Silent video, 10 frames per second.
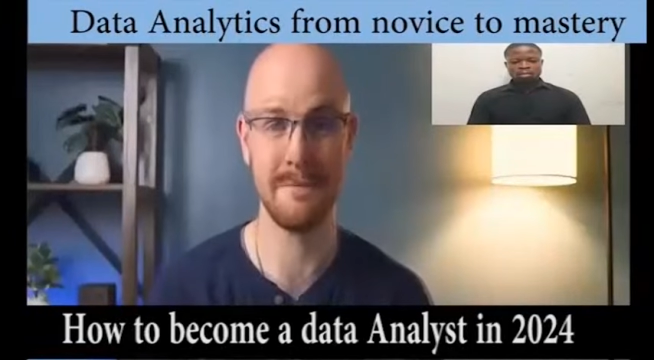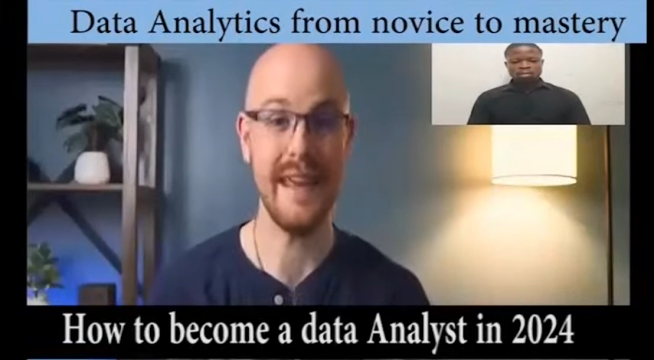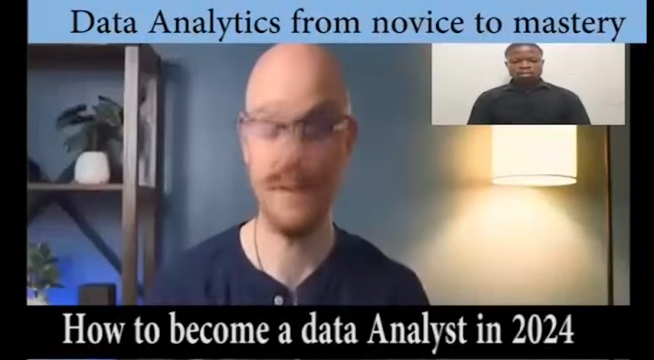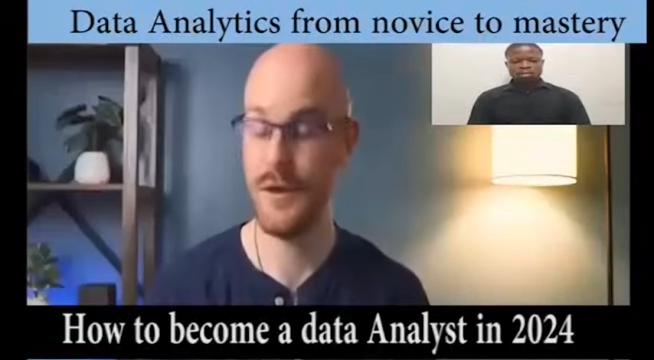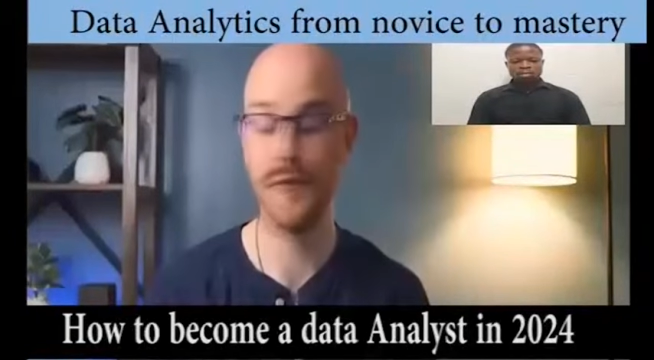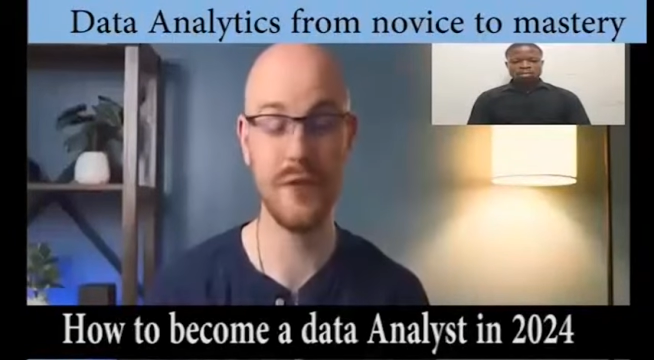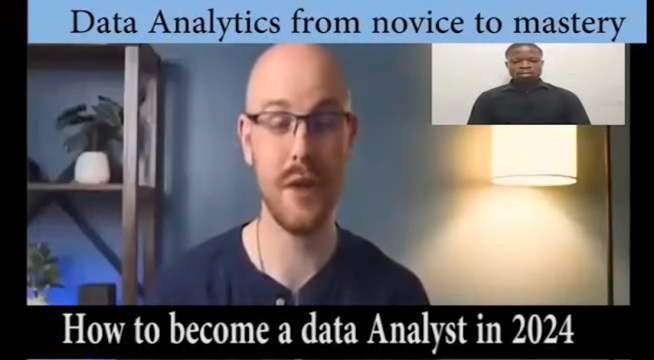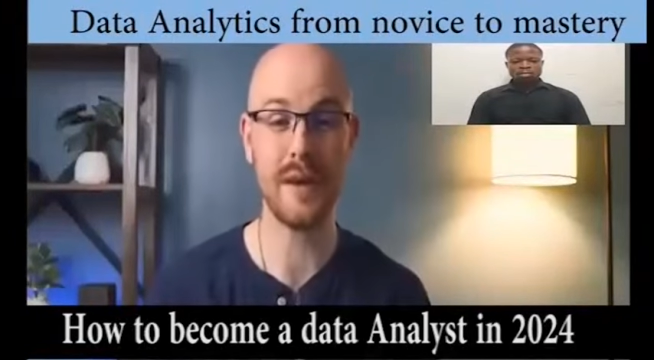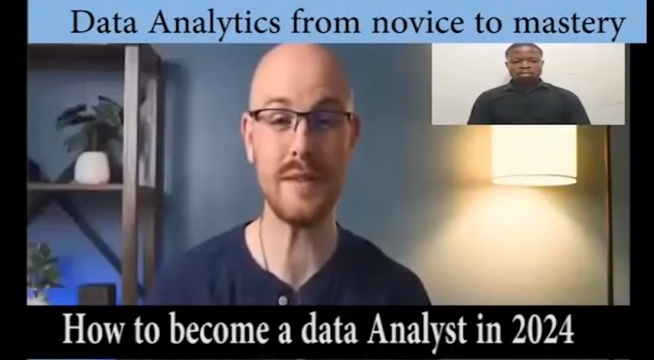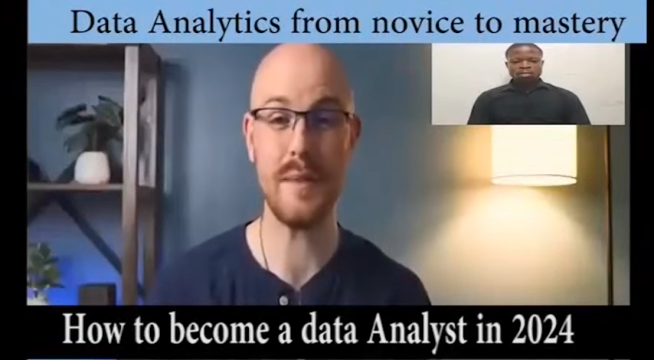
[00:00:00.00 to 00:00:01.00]
If you have
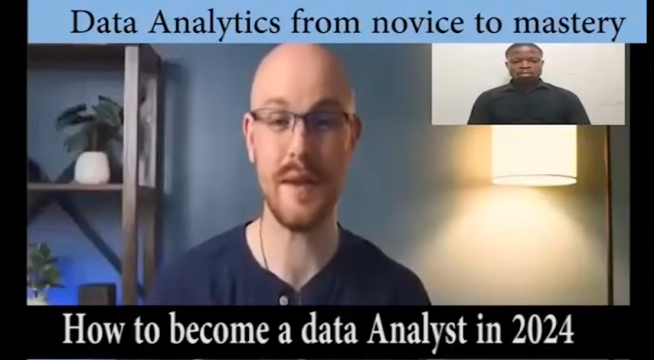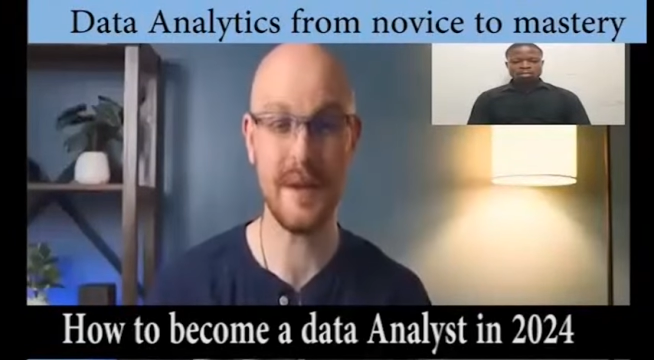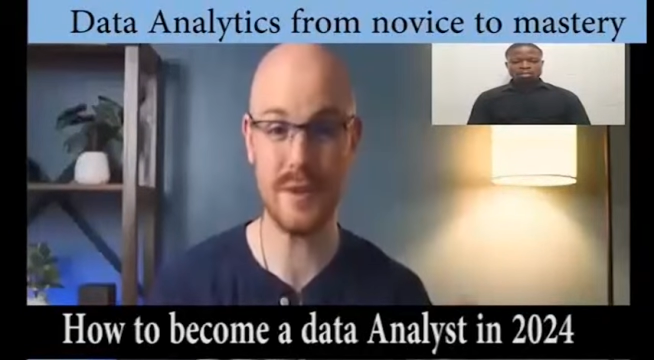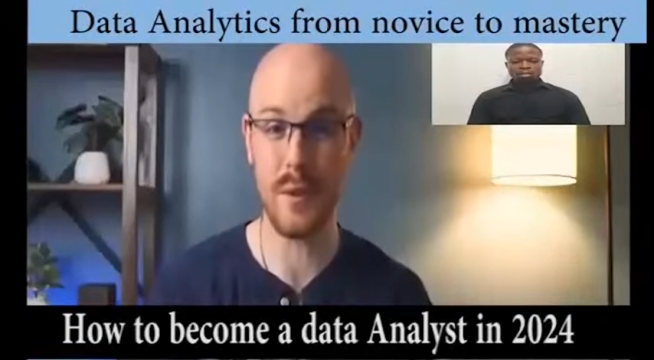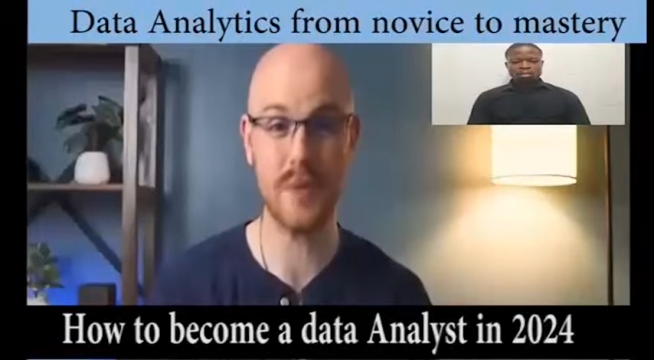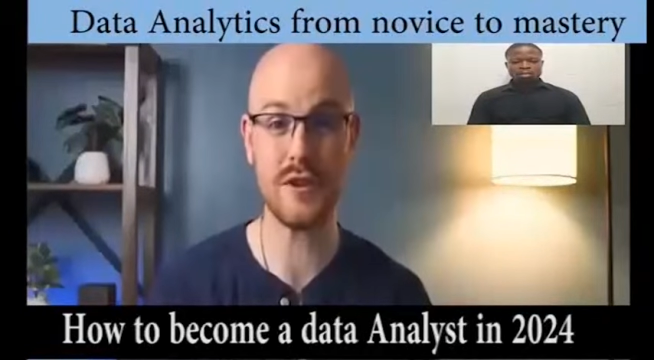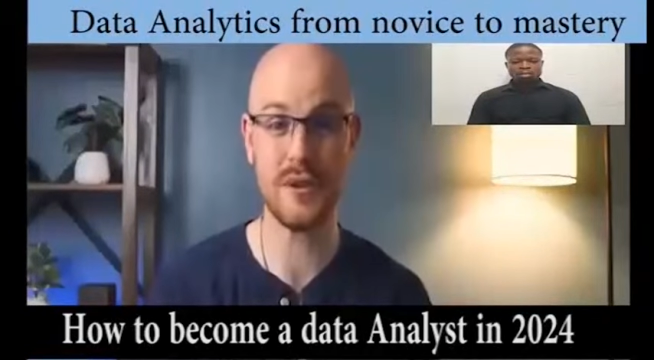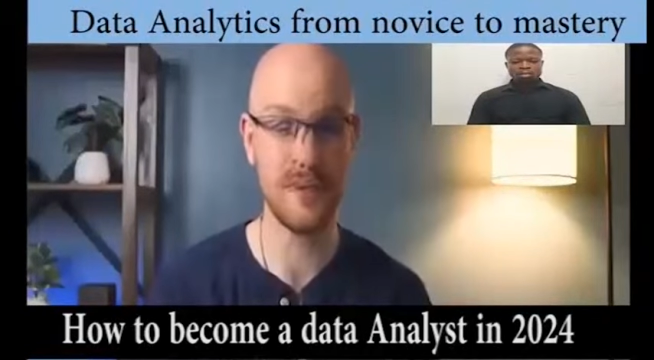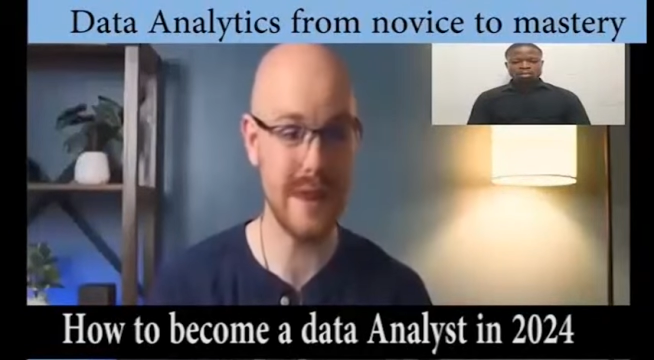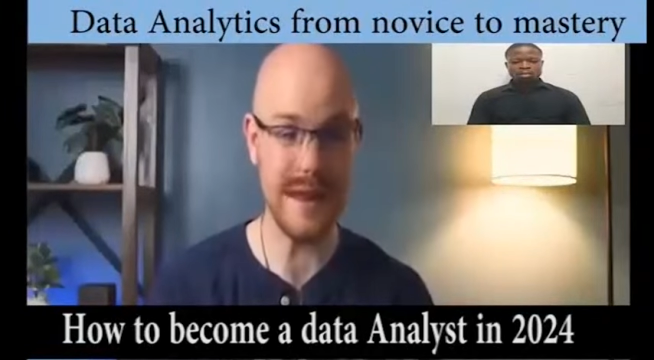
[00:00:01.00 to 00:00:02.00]
no experience or
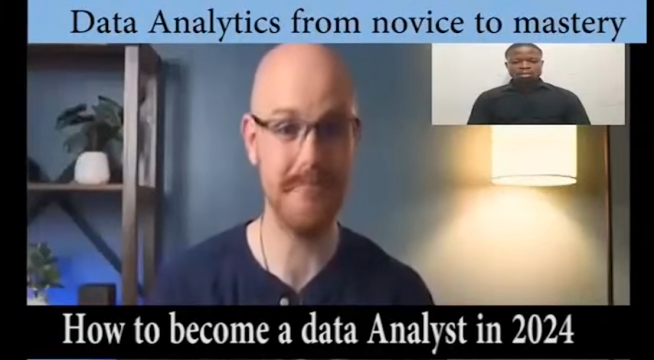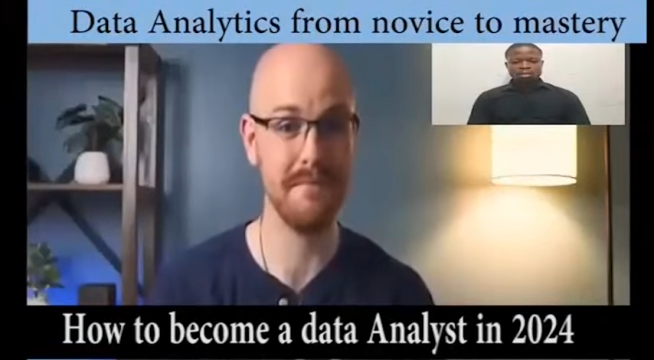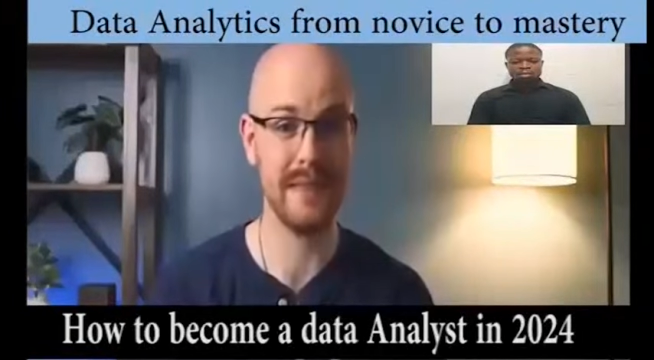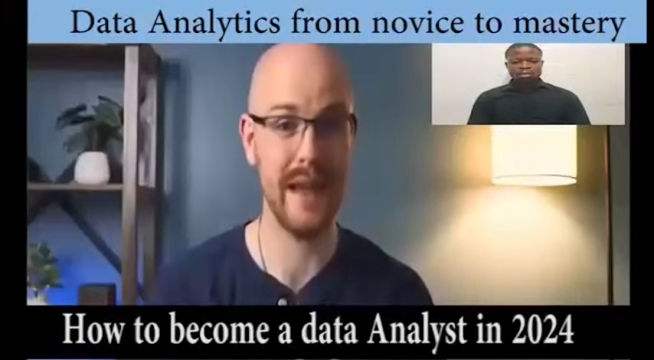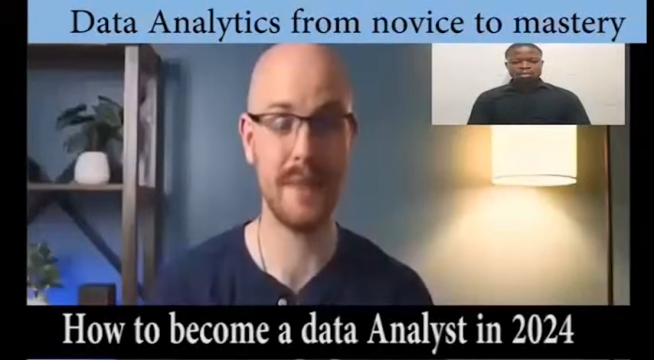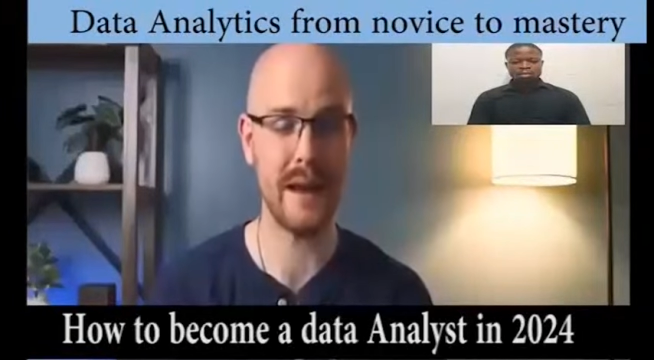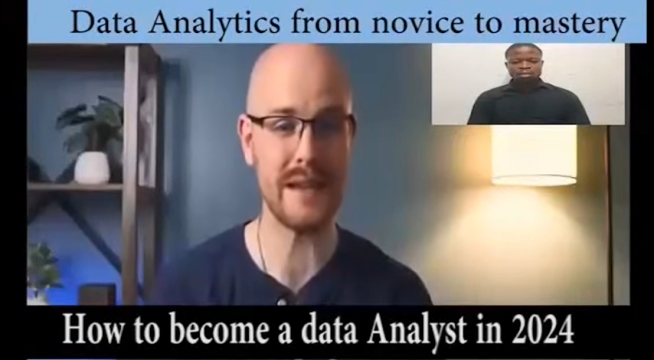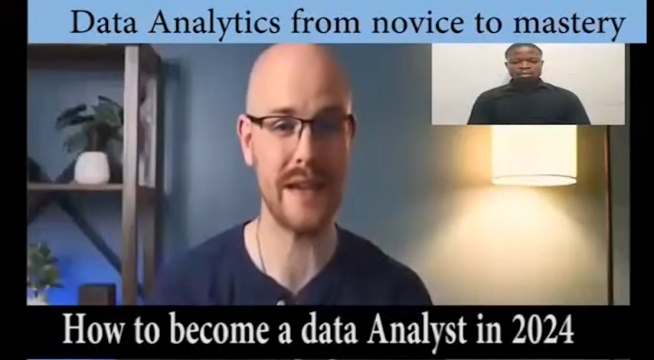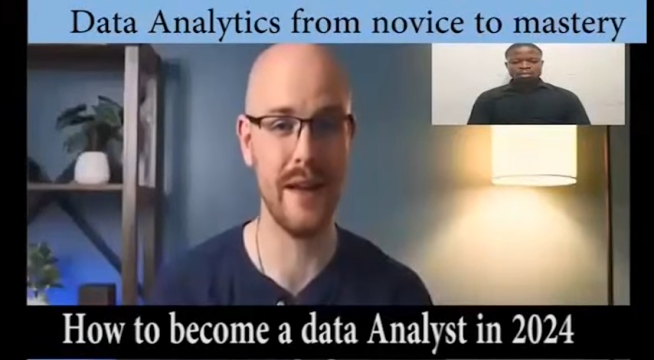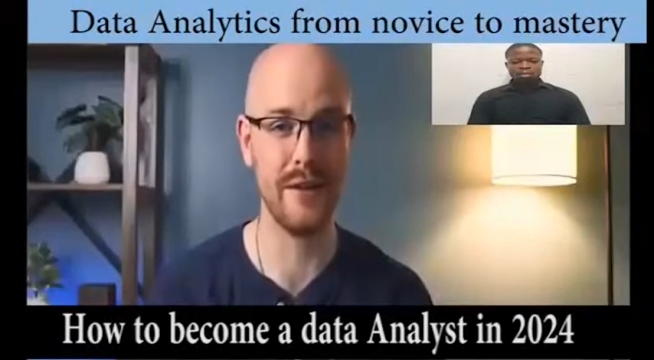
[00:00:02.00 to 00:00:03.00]
degree, like
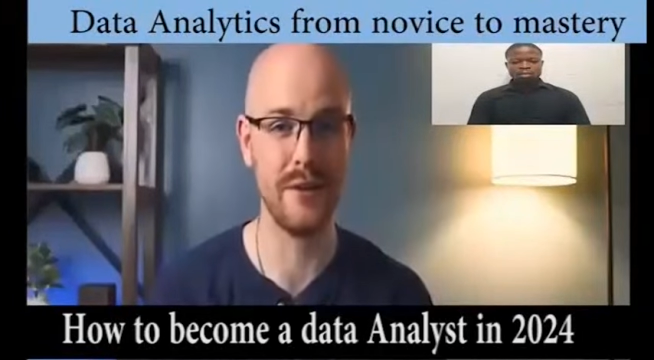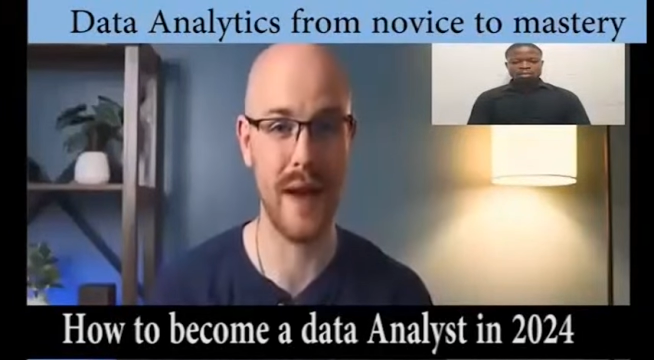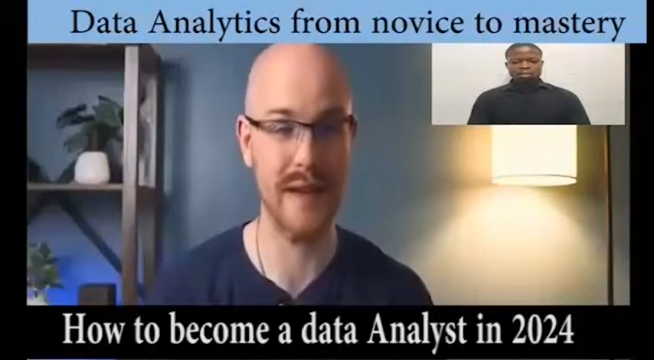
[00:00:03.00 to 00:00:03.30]
myself, who